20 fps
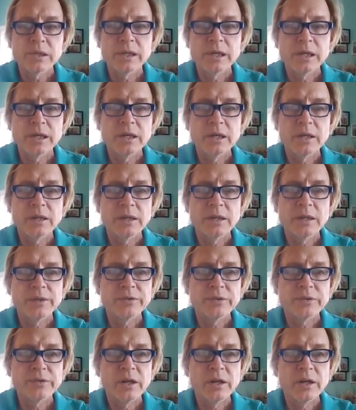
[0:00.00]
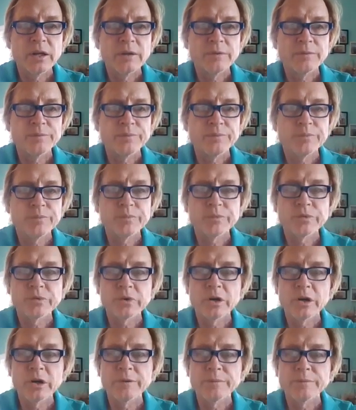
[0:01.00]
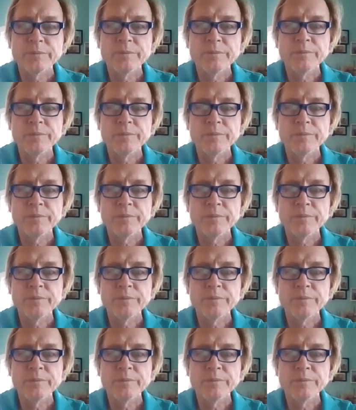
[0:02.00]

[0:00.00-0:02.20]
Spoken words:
And that's not it. Sorry.